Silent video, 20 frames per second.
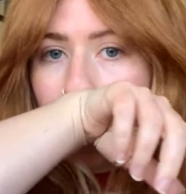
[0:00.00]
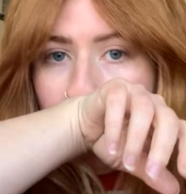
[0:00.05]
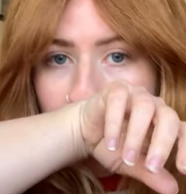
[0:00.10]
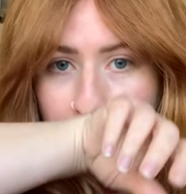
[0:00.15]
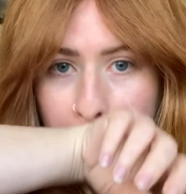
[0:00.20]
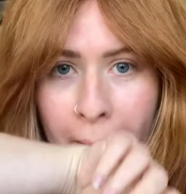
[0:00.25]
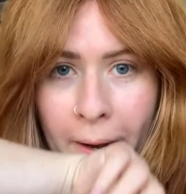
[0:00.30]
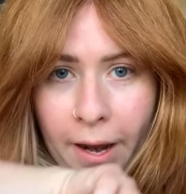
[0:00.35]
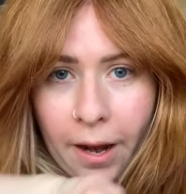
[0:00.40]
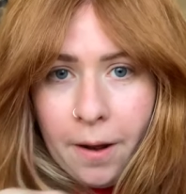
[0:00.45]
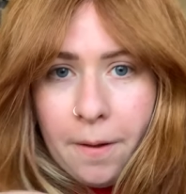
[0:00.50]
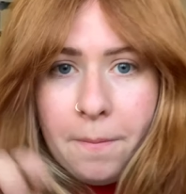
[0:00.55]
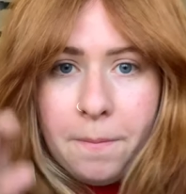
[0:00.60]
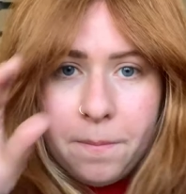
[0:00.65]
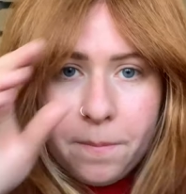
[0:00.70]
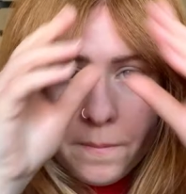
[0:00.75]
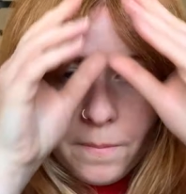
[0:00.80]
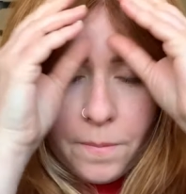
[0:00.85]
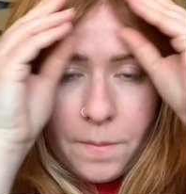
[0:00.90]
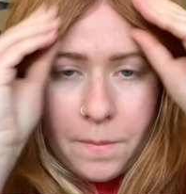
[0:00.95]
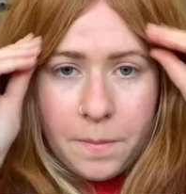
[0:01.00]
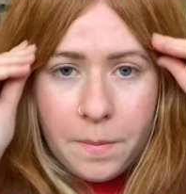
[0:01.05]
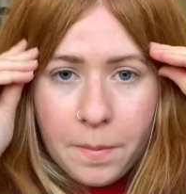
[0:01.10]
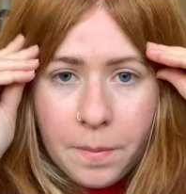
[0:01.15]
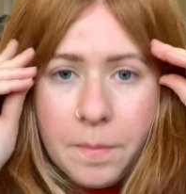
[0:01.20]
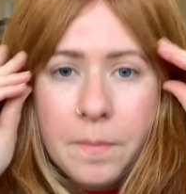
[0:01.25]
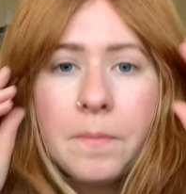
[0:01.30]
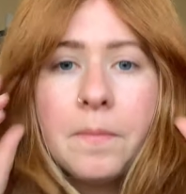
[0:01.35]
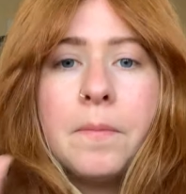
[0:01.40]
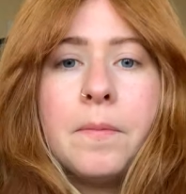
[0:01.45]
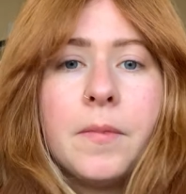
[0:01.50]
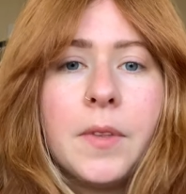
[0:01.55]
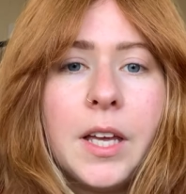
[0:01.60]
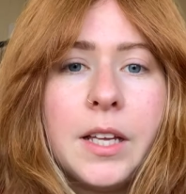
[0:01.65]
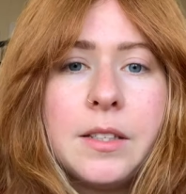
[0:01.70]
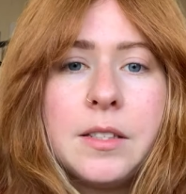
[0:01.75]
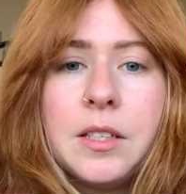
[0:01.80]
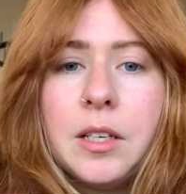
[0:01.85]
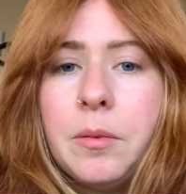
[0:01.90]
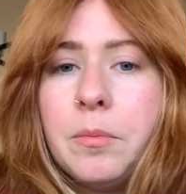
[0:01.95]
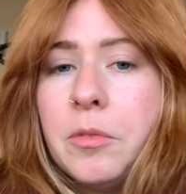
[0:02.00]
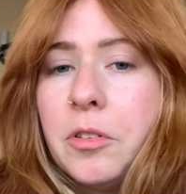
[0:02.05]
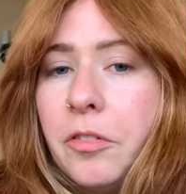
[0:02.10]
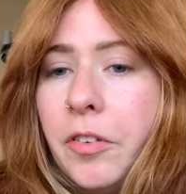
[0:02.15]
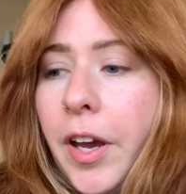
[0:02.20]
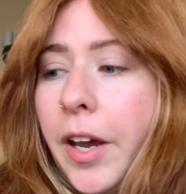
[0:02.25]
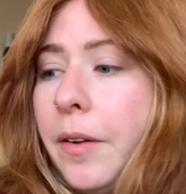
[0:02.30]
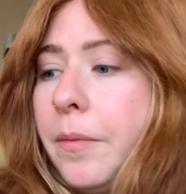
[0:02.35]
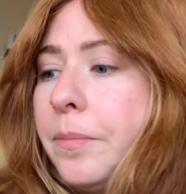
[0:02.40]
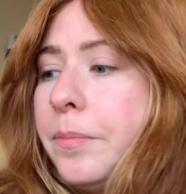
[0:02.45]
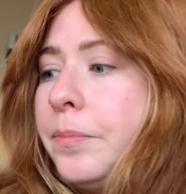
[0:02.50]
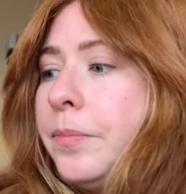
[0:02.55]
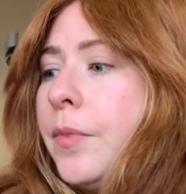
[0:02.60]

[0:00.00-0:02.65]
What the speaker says: Okay, that seems fine.